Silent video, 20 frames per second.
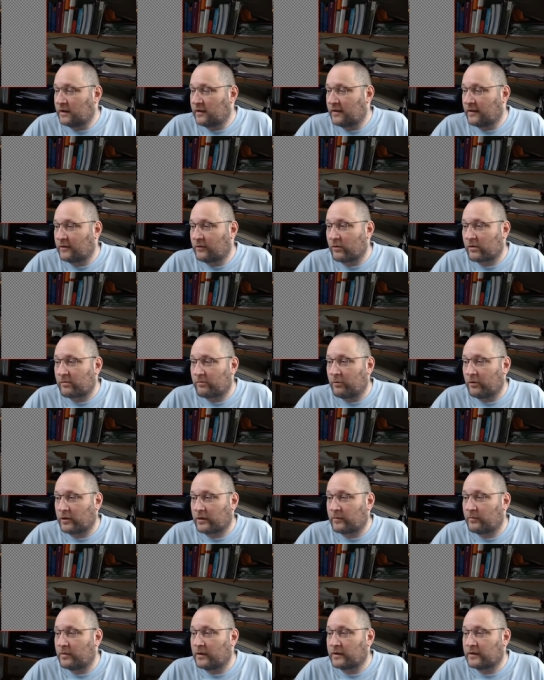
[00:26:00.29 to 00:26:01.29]
easy to
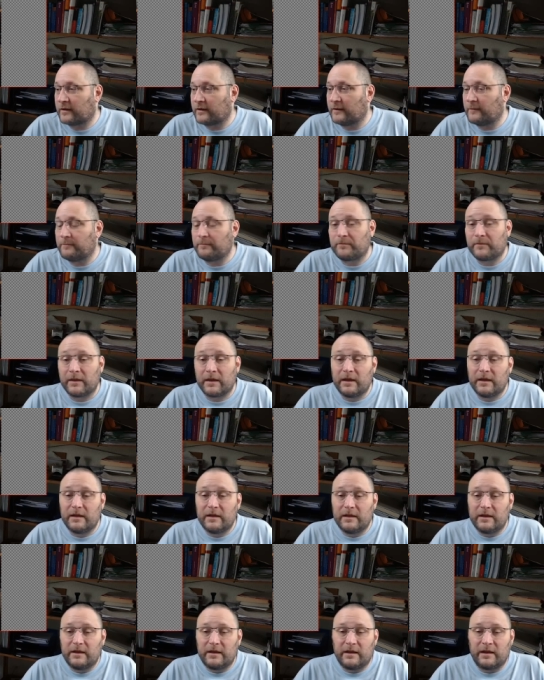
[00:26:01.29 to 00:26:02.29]
spot but um,
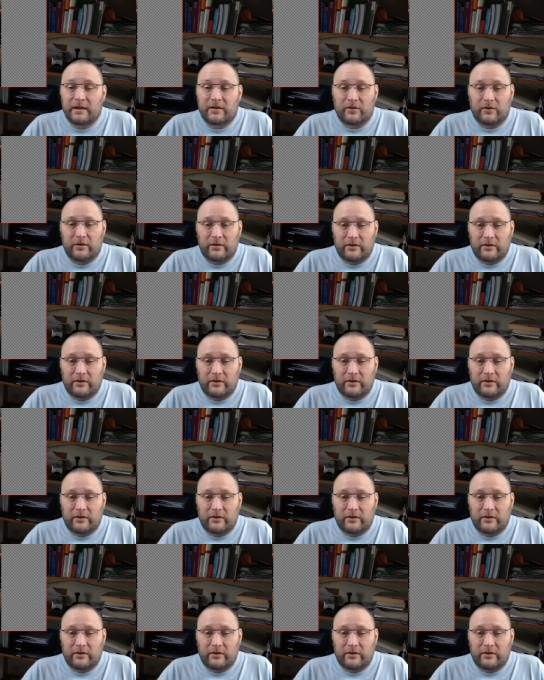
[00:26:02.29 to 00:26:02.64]
it's on